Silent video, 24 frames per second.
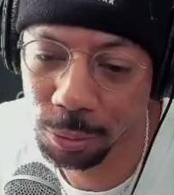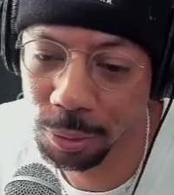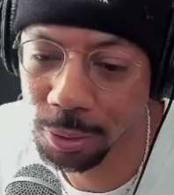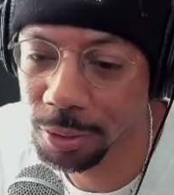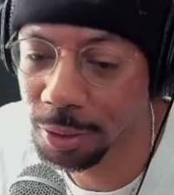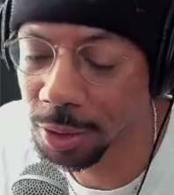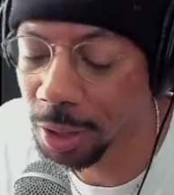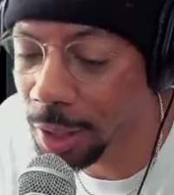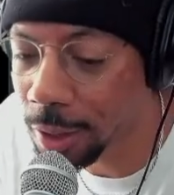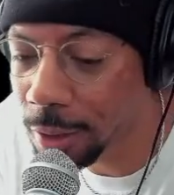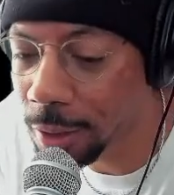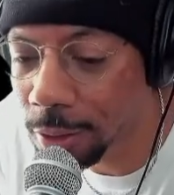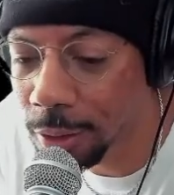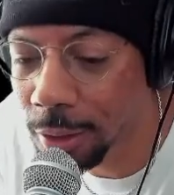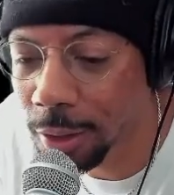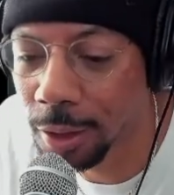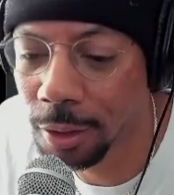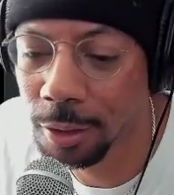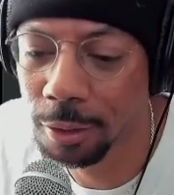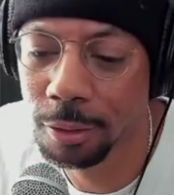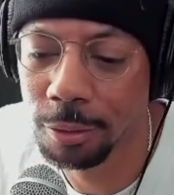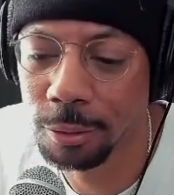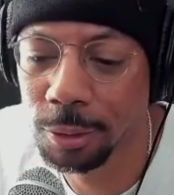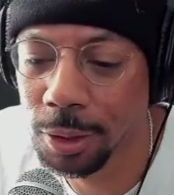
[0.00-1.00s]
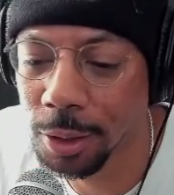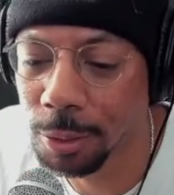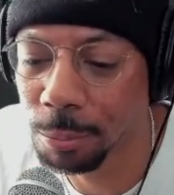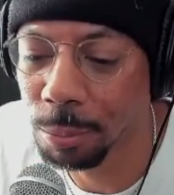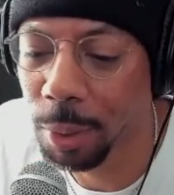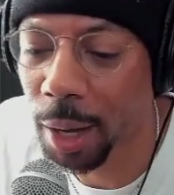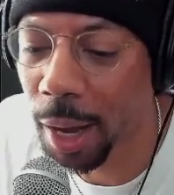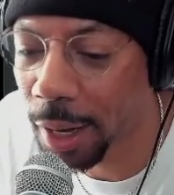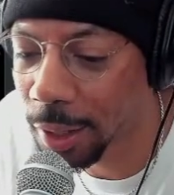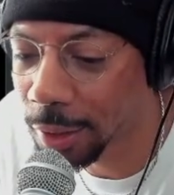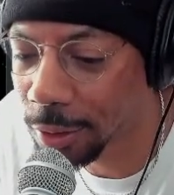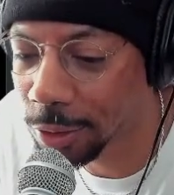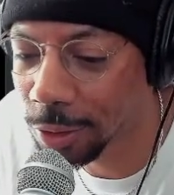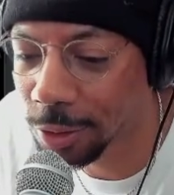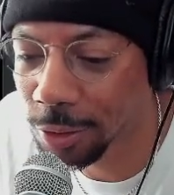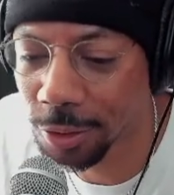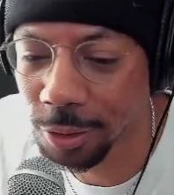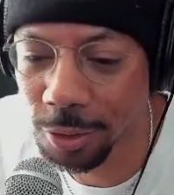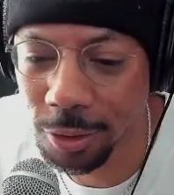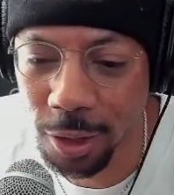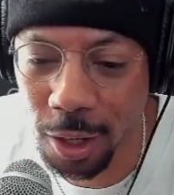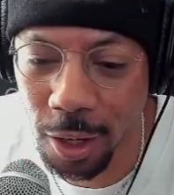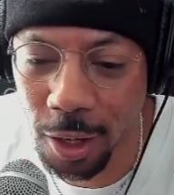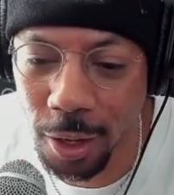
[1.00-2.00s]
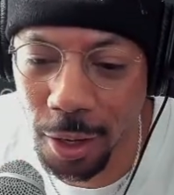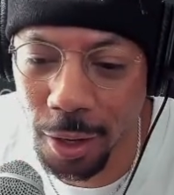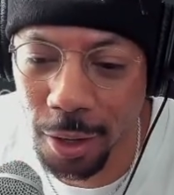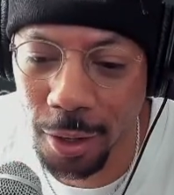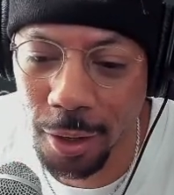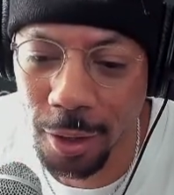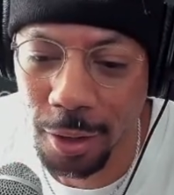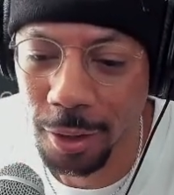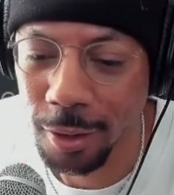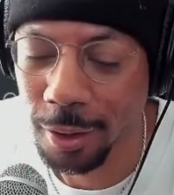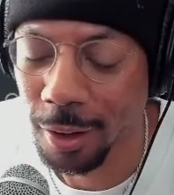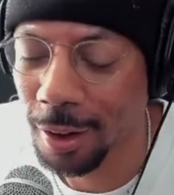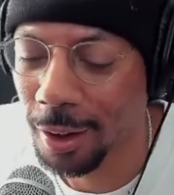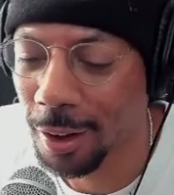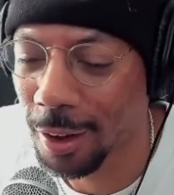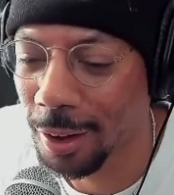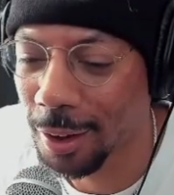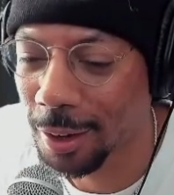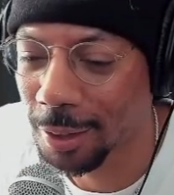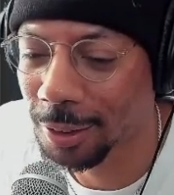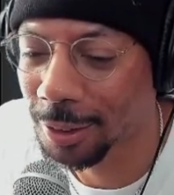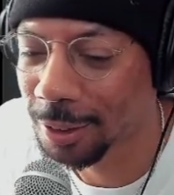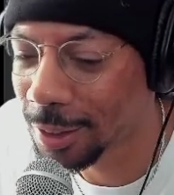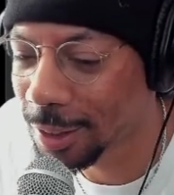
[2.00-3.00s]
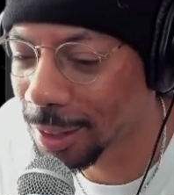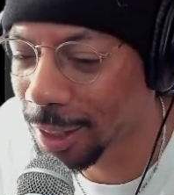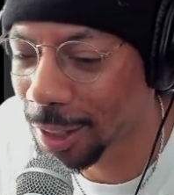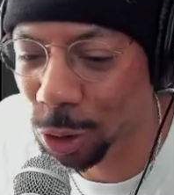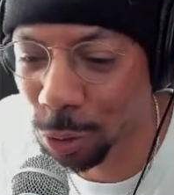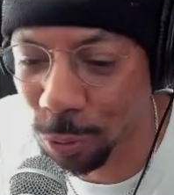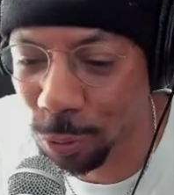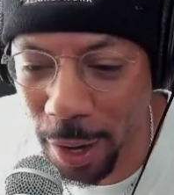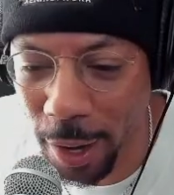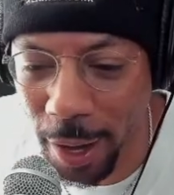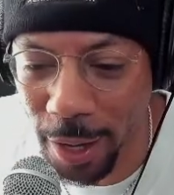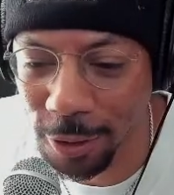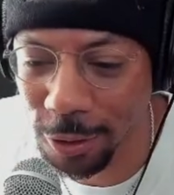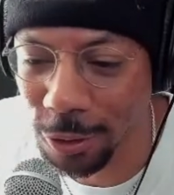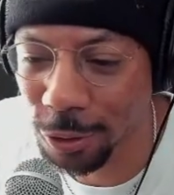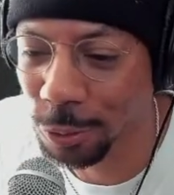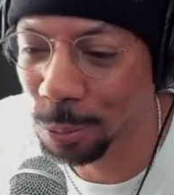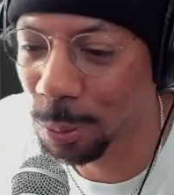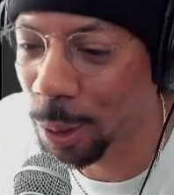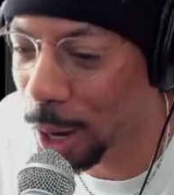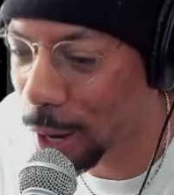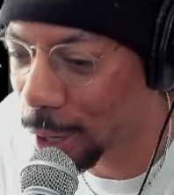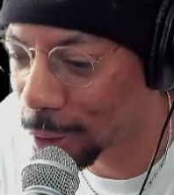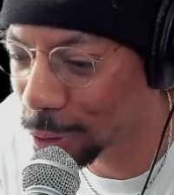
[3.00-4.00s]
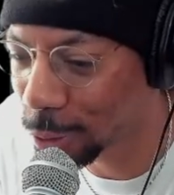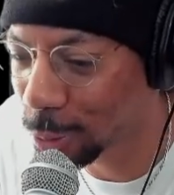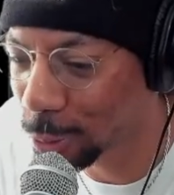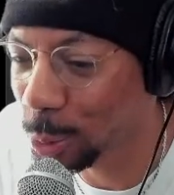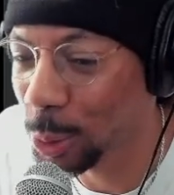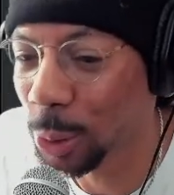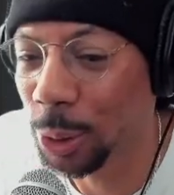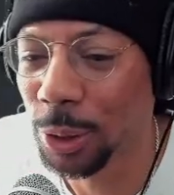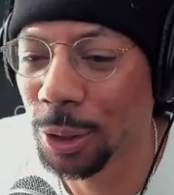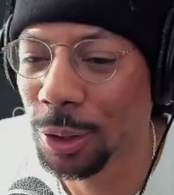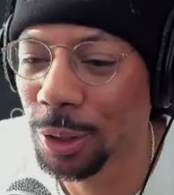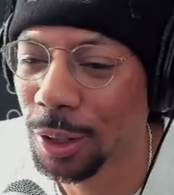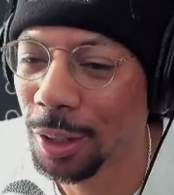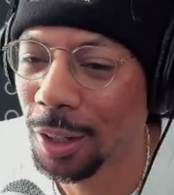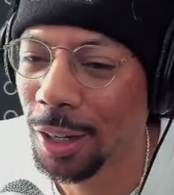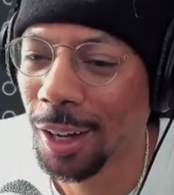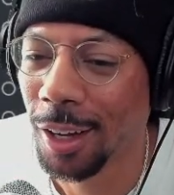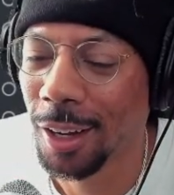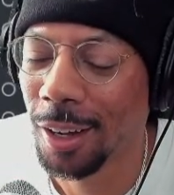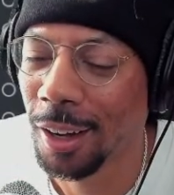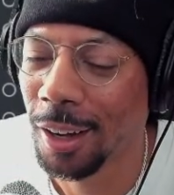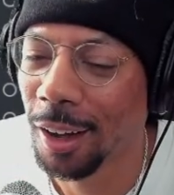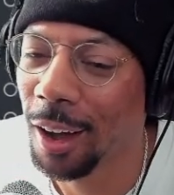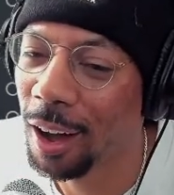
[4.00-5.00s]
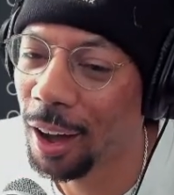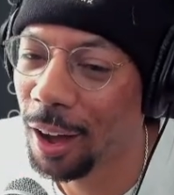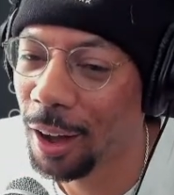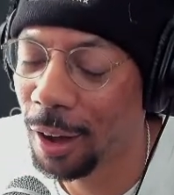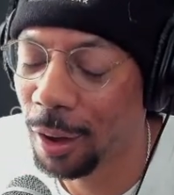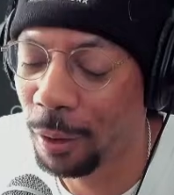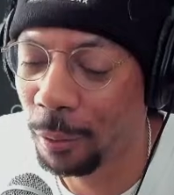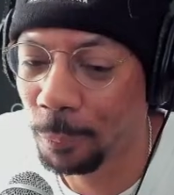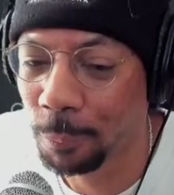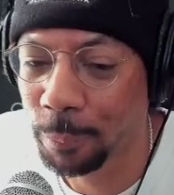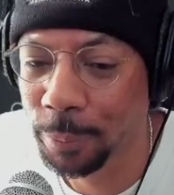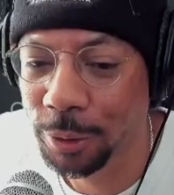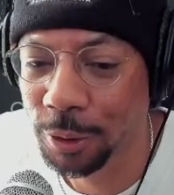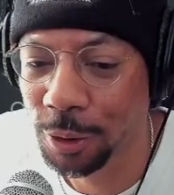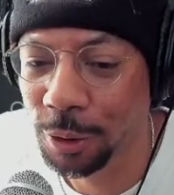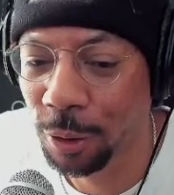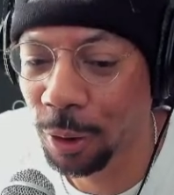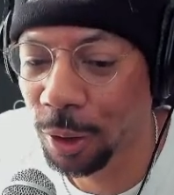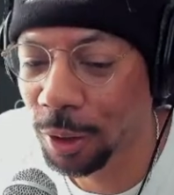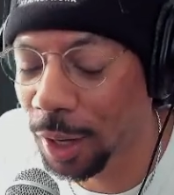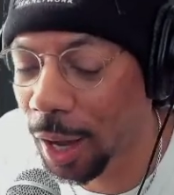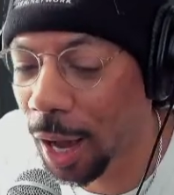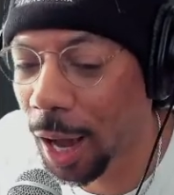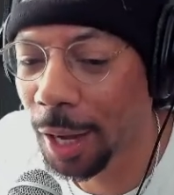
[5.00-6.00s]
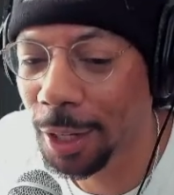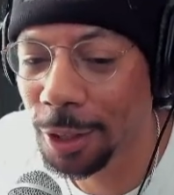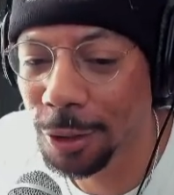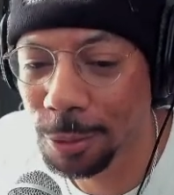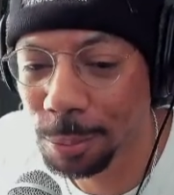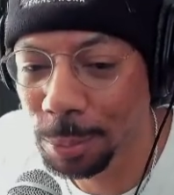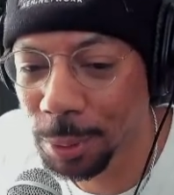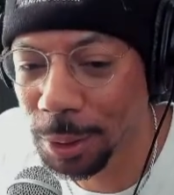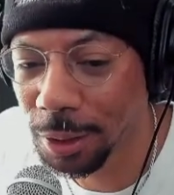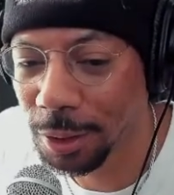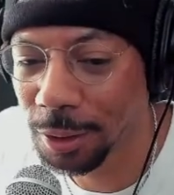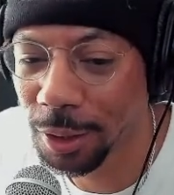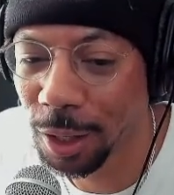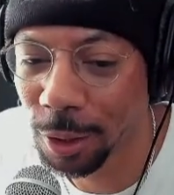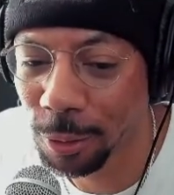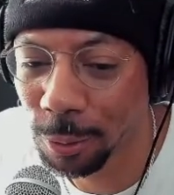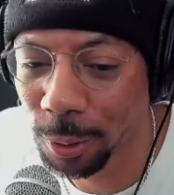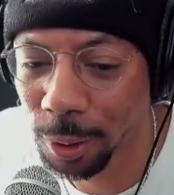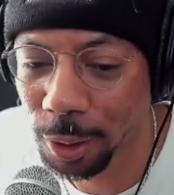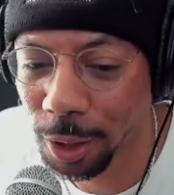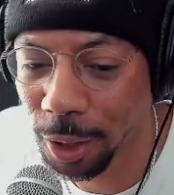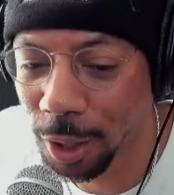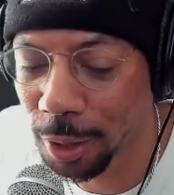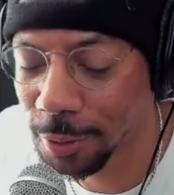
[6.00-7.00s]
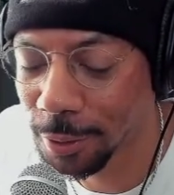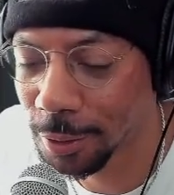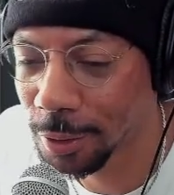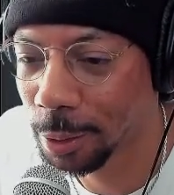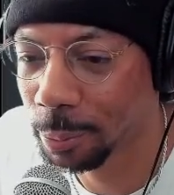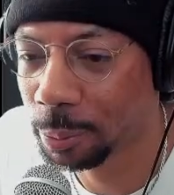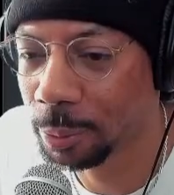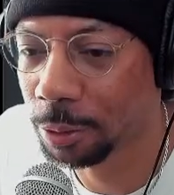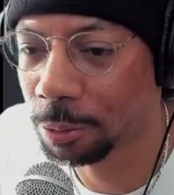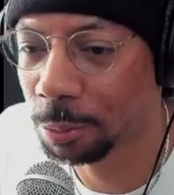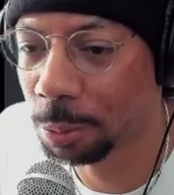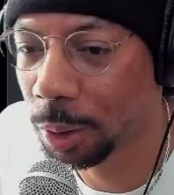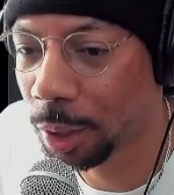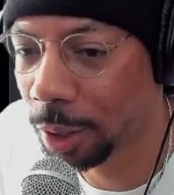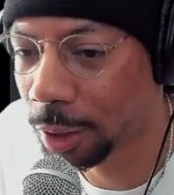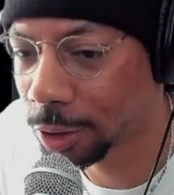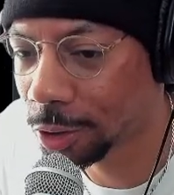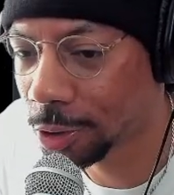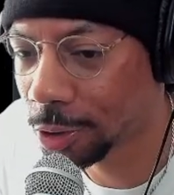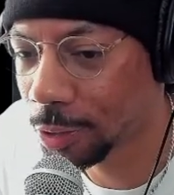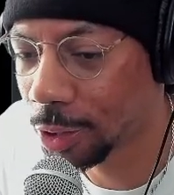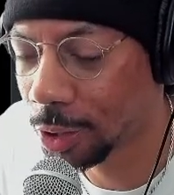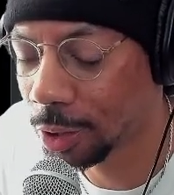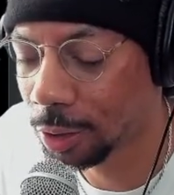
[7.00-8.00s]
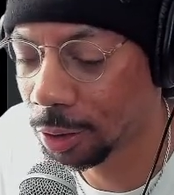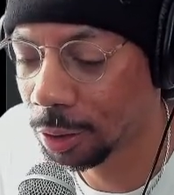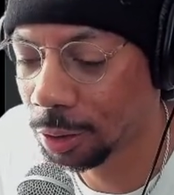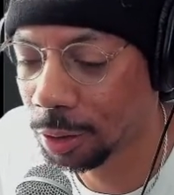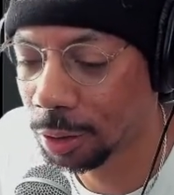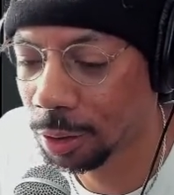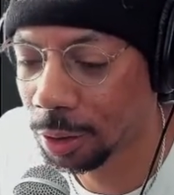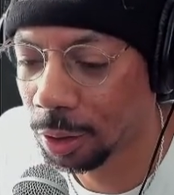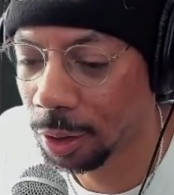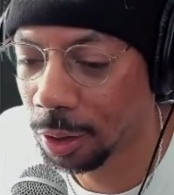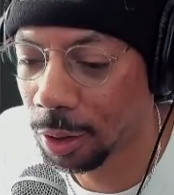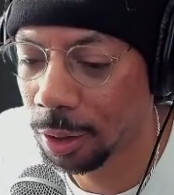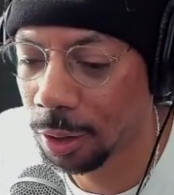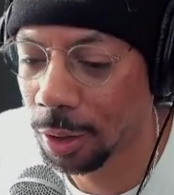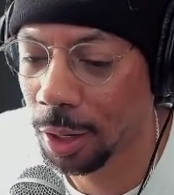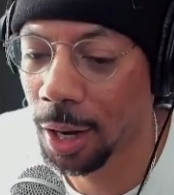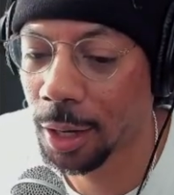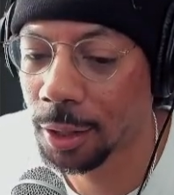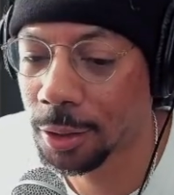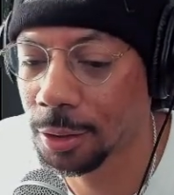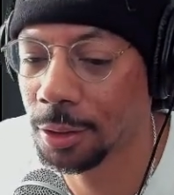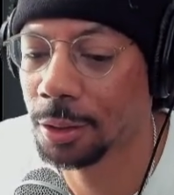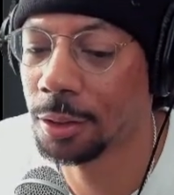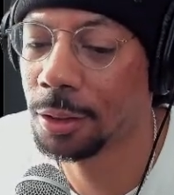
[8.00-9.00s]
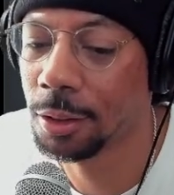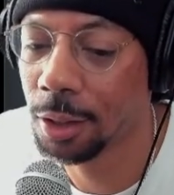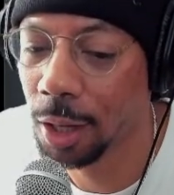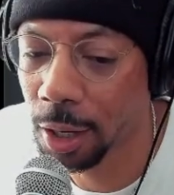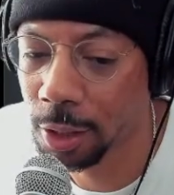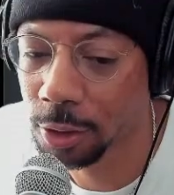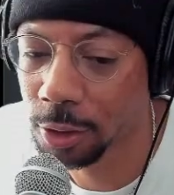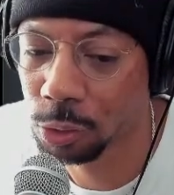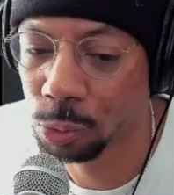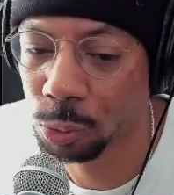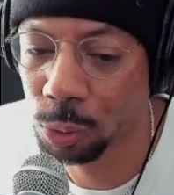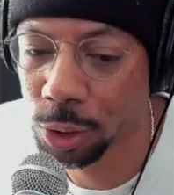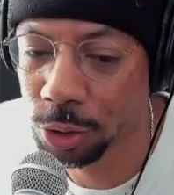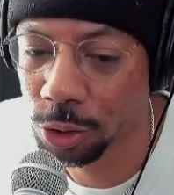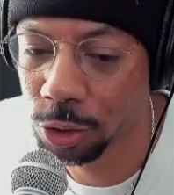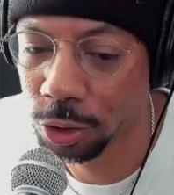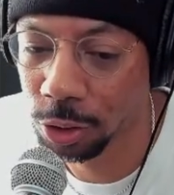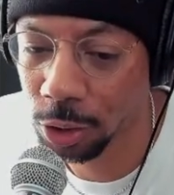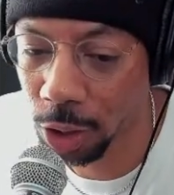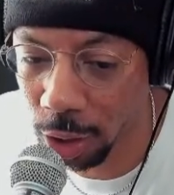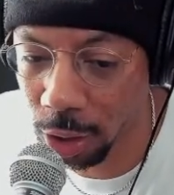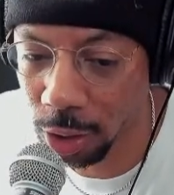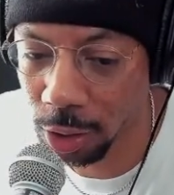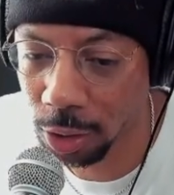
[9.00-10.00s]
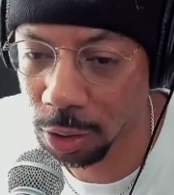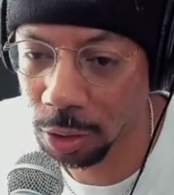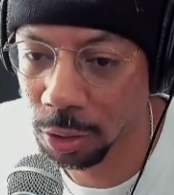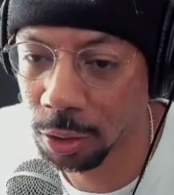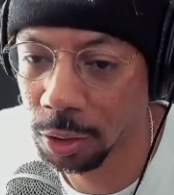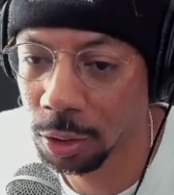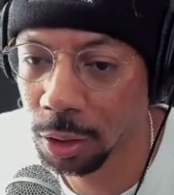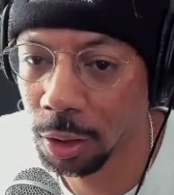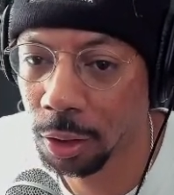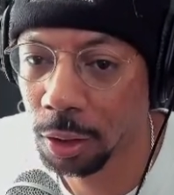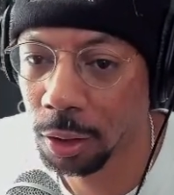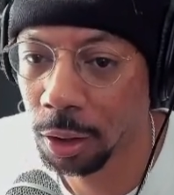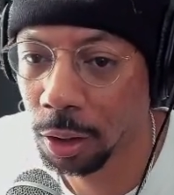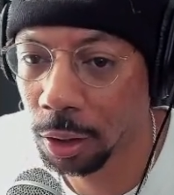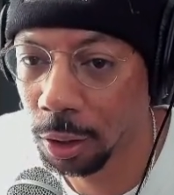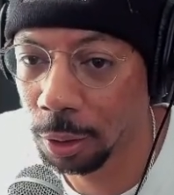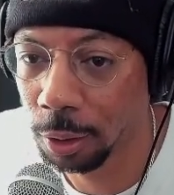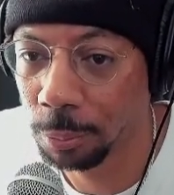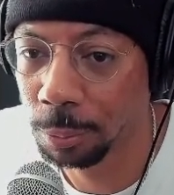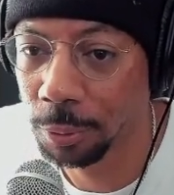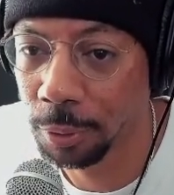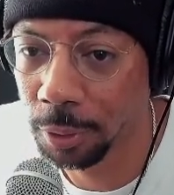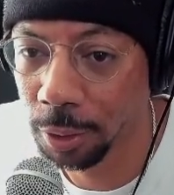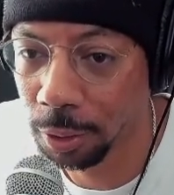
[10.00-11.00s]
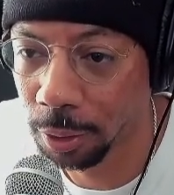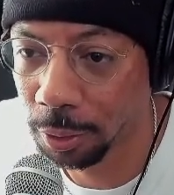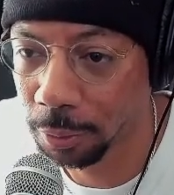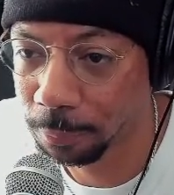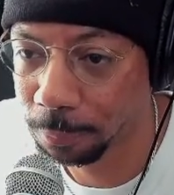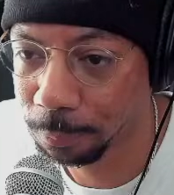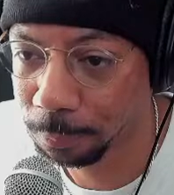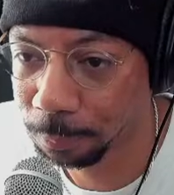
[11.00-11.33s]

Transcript: It's the internet. We need packages sent as fast as possible. So on a high-speed network concept of blockchain, I can see X1 chain up there.